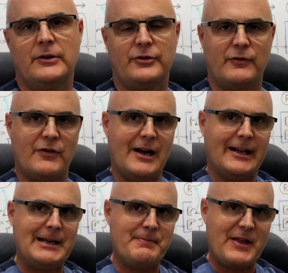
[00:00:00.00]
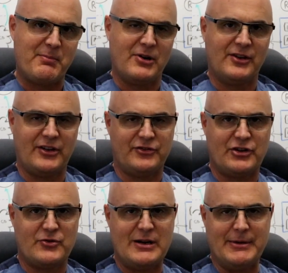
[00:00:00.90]
So finally, that brings us
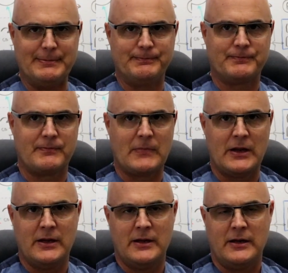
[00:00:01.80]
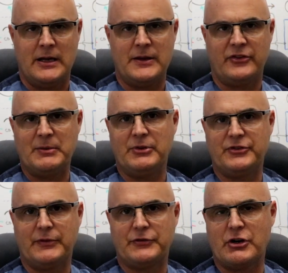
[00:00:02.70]
to treatment. In the
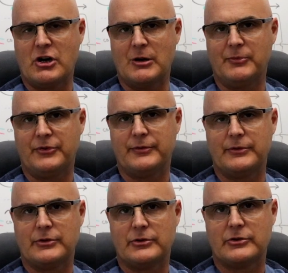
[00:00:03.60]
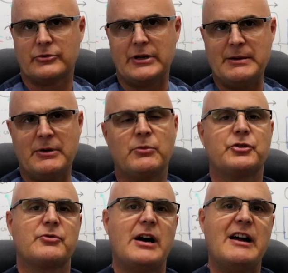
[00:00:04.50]
simplest of terms, treatment
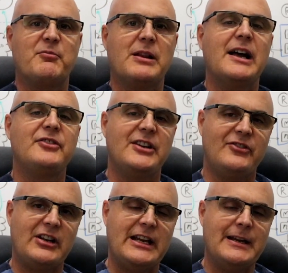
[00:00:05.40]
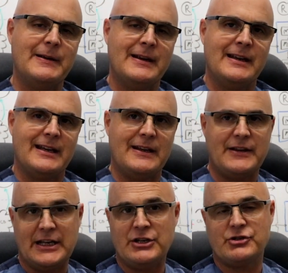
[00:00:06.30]
will drive plasticity in
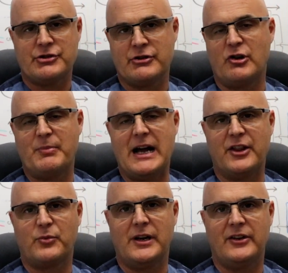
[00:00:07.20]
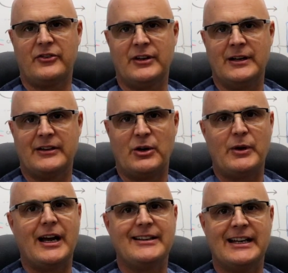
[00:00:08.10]
the injured neural pathways that
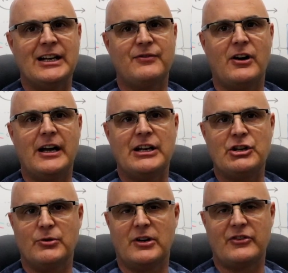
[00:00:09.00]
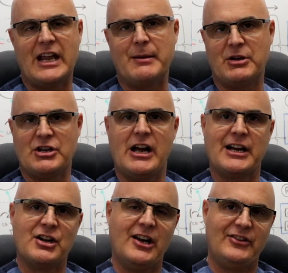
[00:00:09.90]
we identified in your exam and
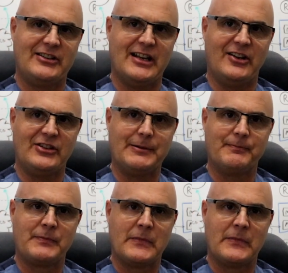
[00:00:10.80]
diagnostic testing.